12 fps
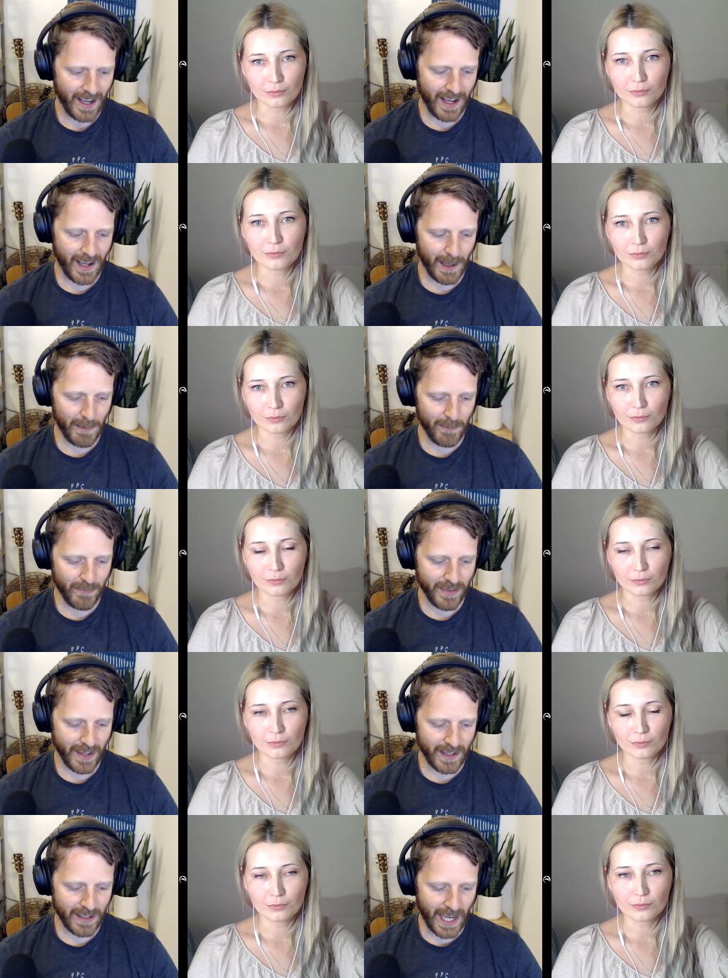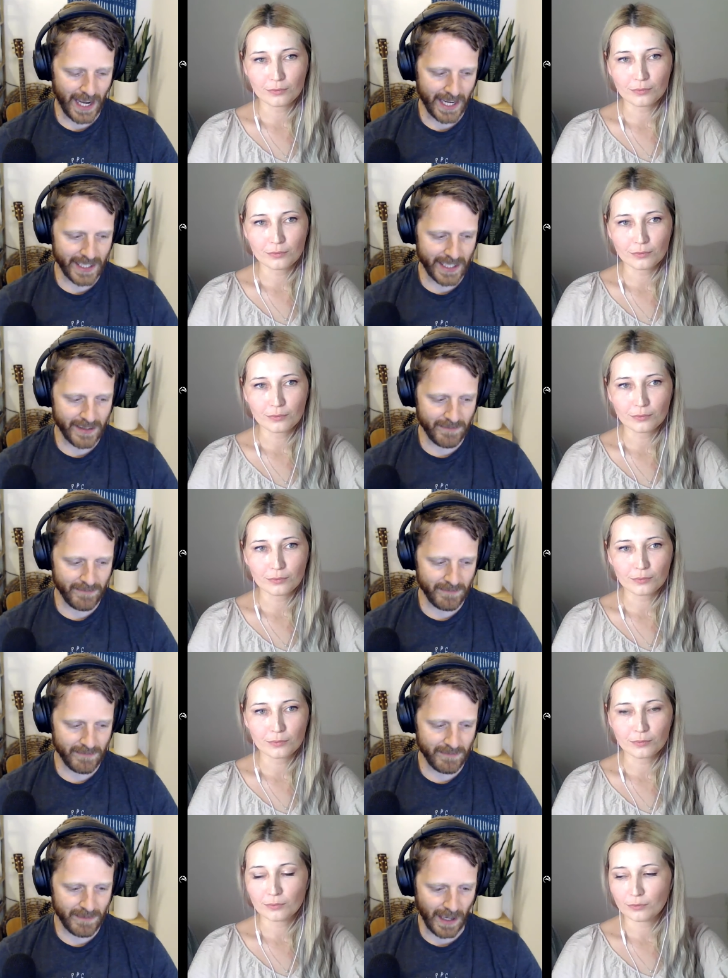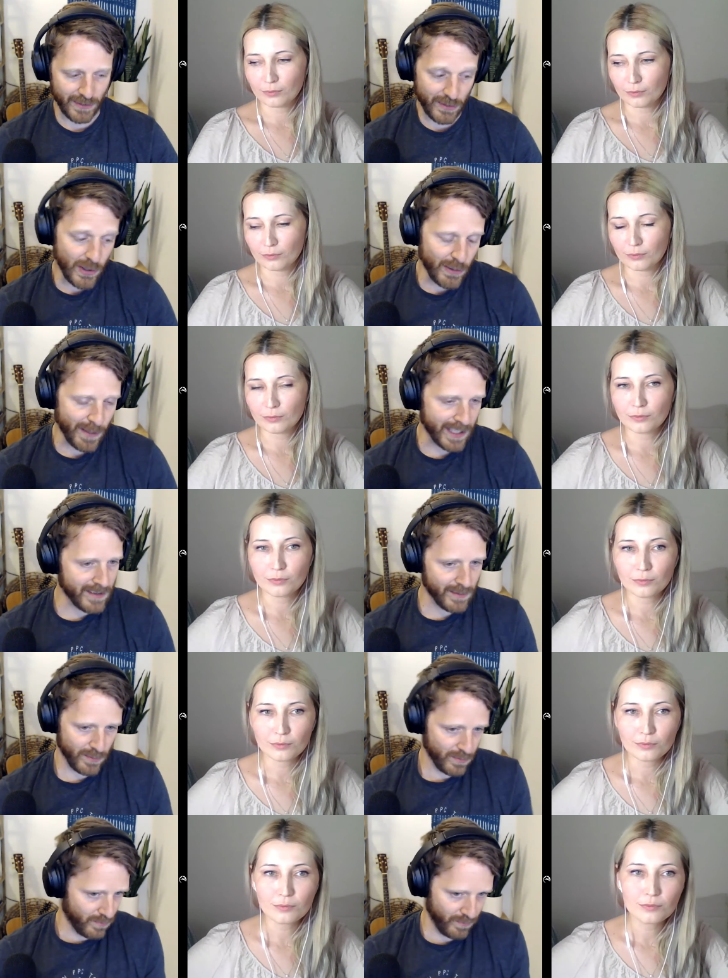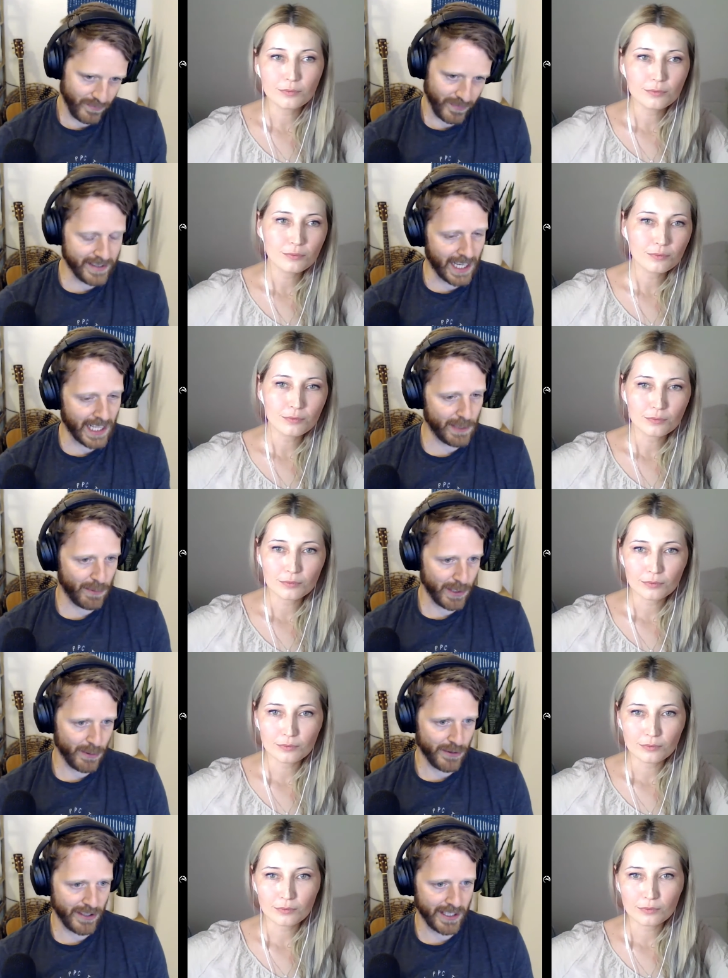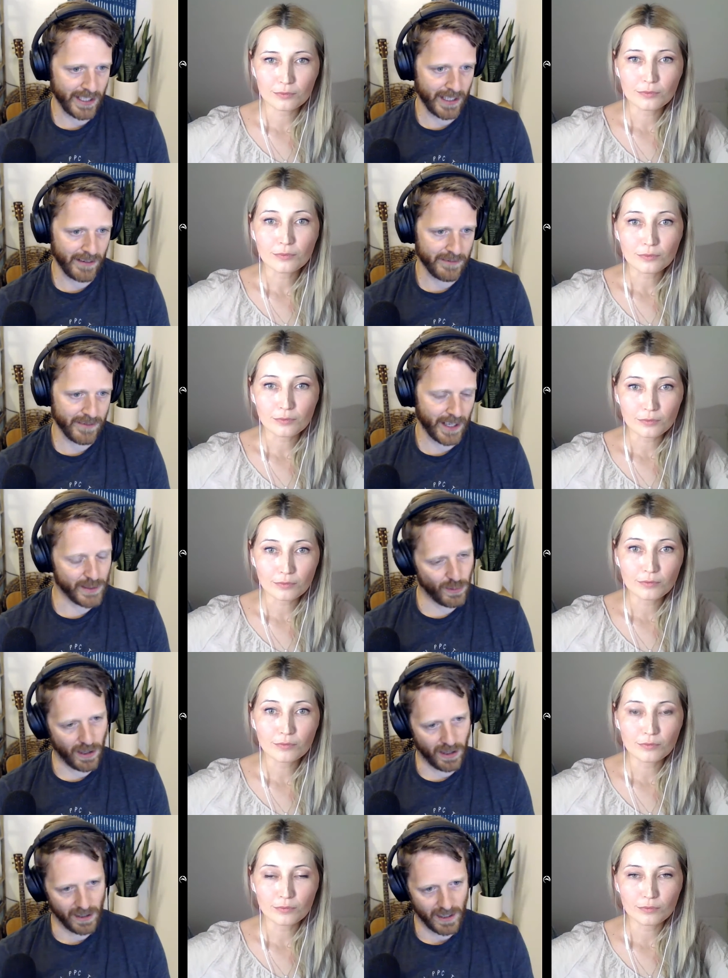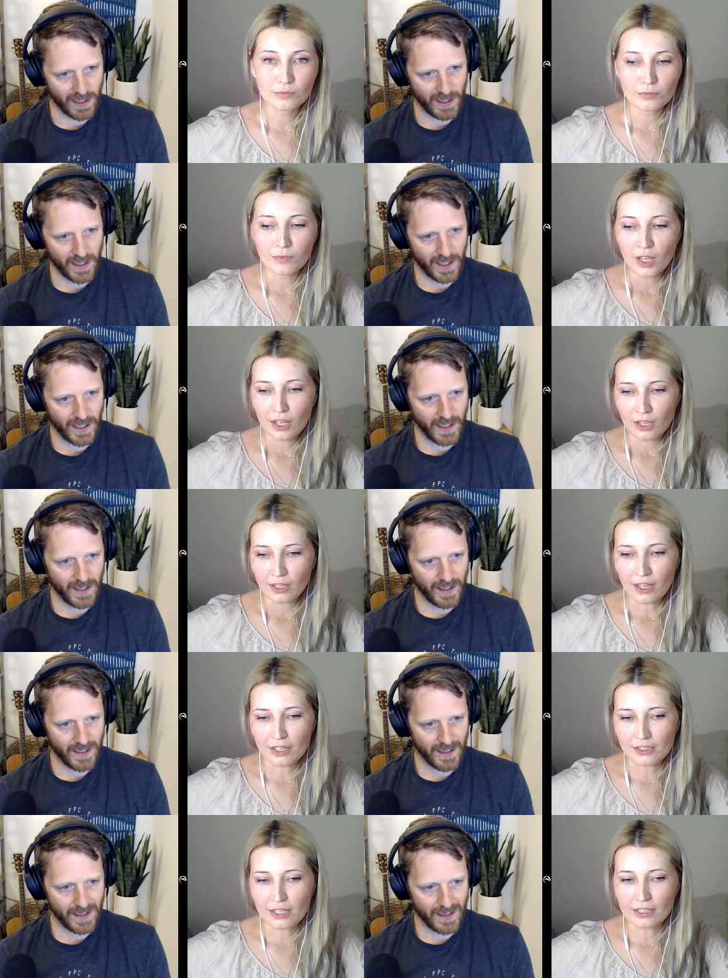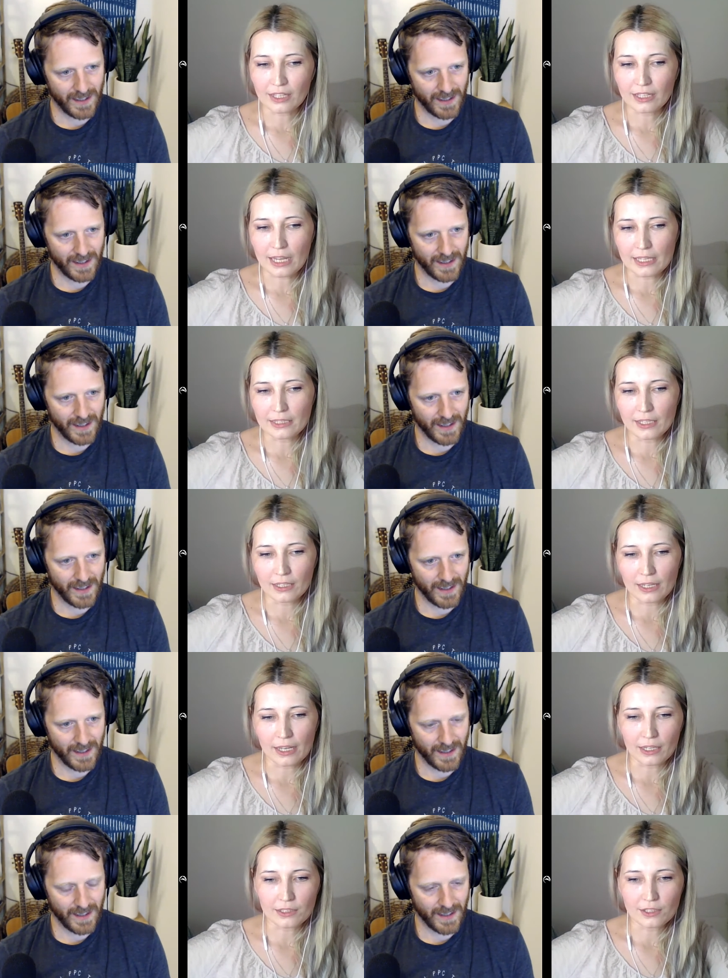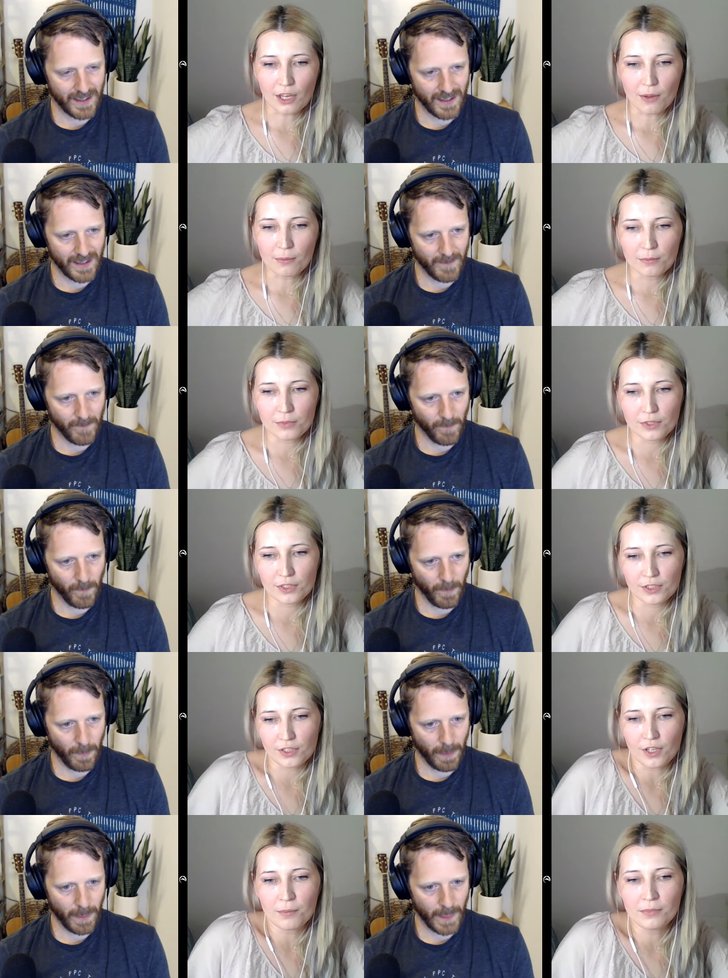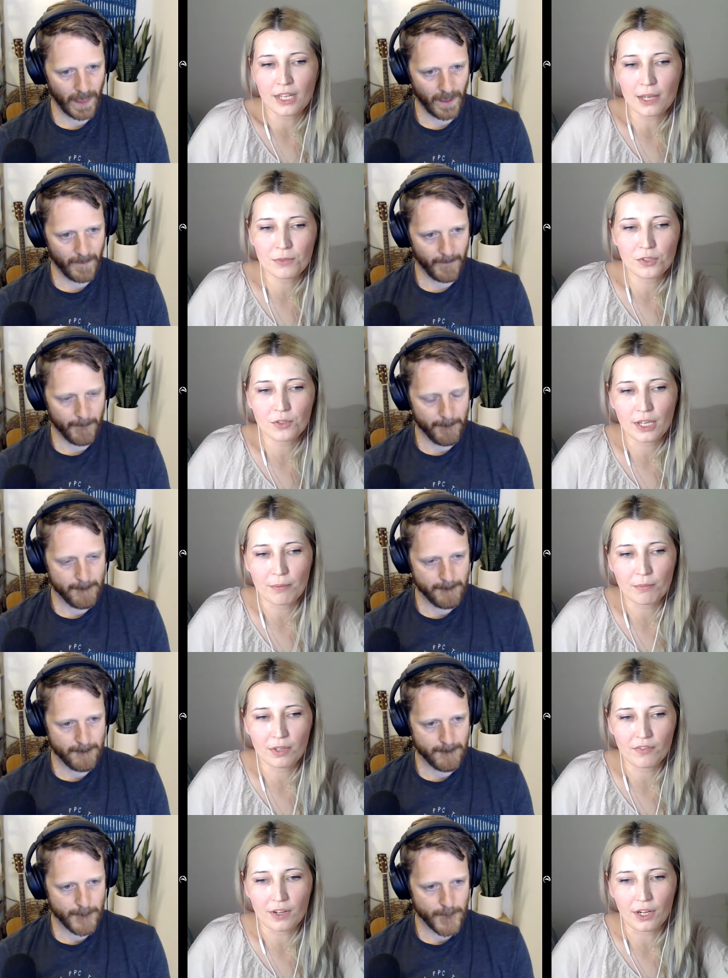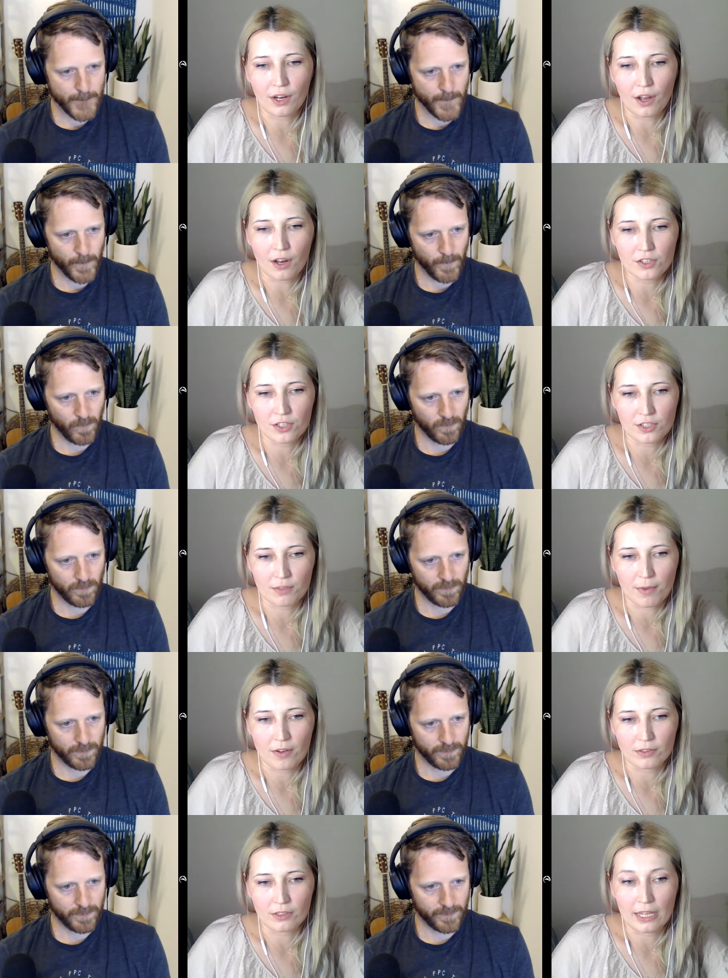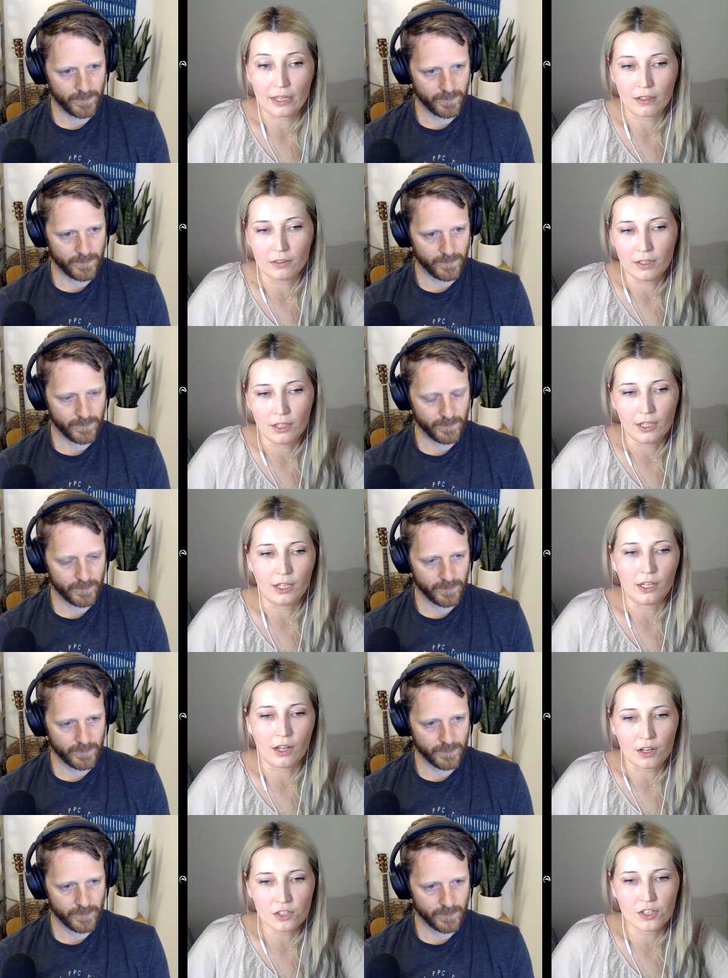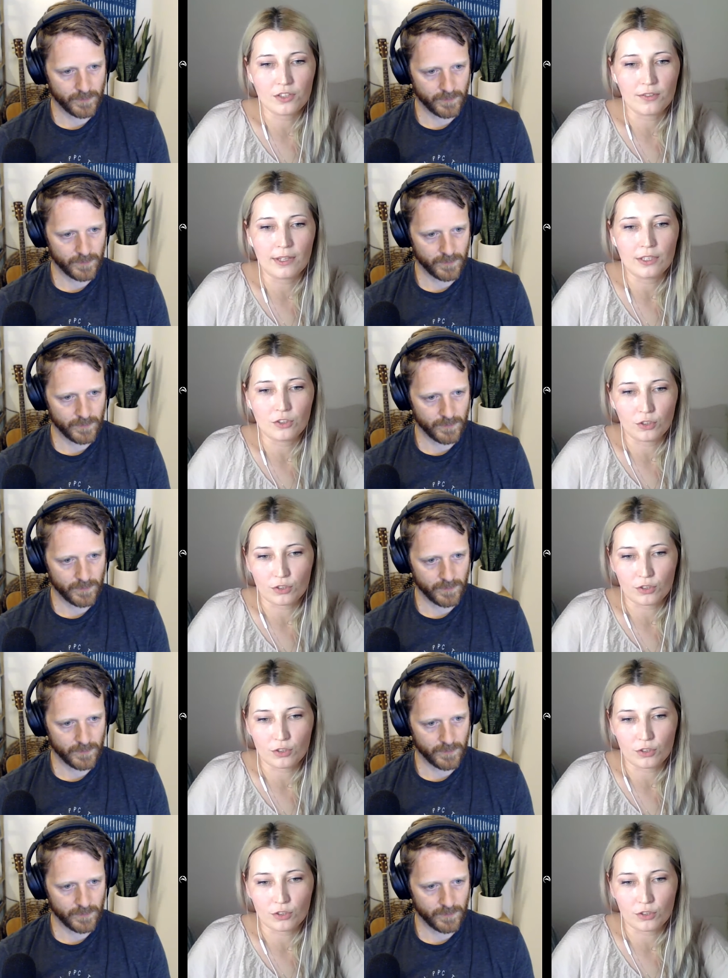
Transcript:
Speaker 1: Um, and I assume that's exactly what you were thinking of as well
Speaker 2: yeah exactly and i think like some sometimes you can be very conscious about like in a conscious way